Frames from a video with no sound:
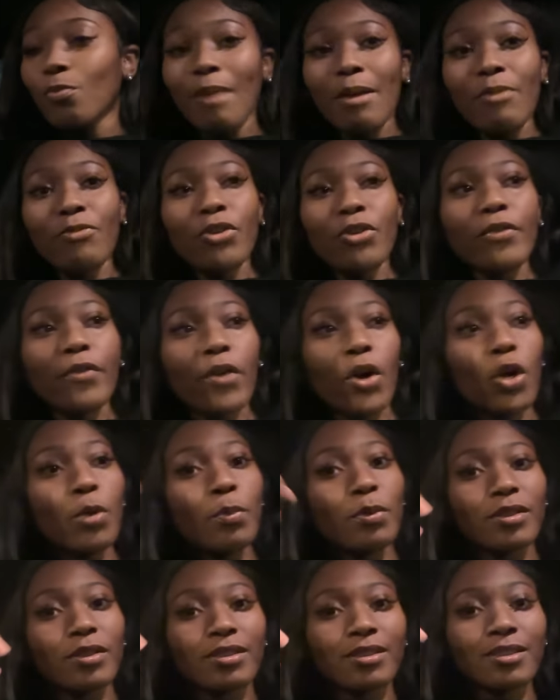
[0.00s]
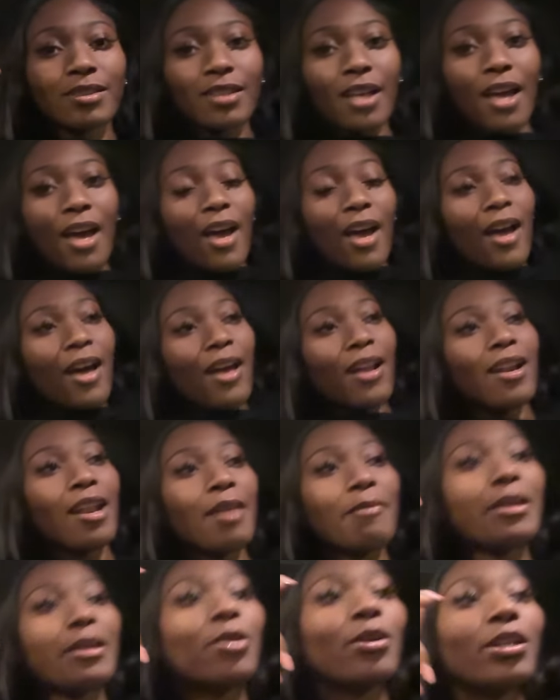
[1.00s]
my roof opens.
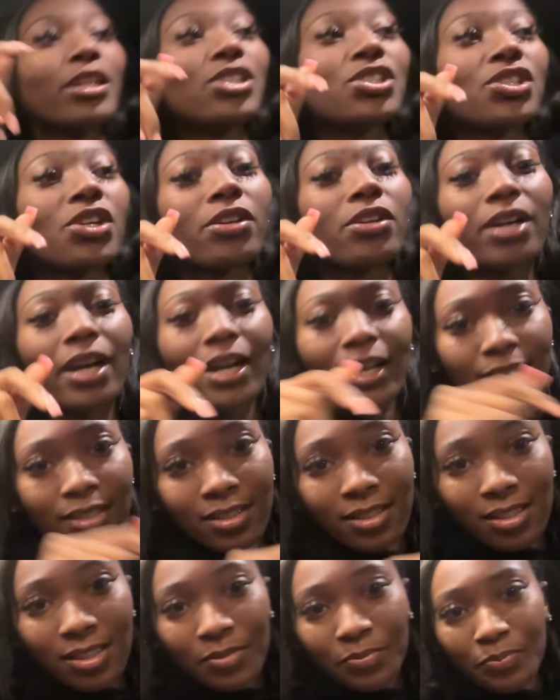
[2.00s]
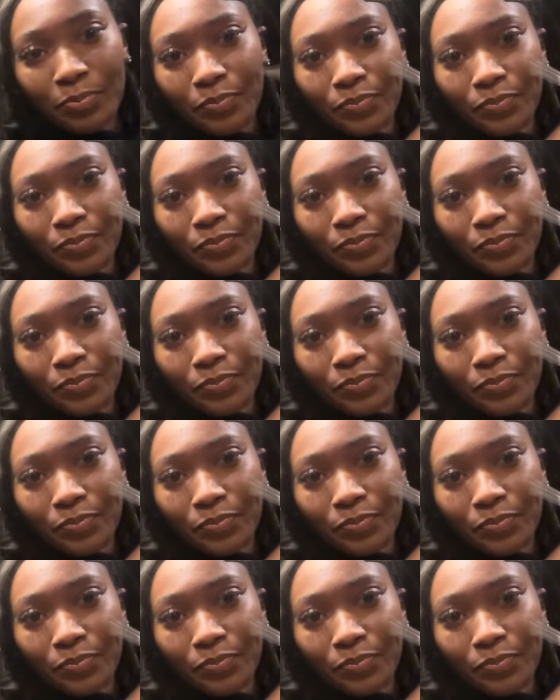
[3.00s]
Let me quickly show you guys.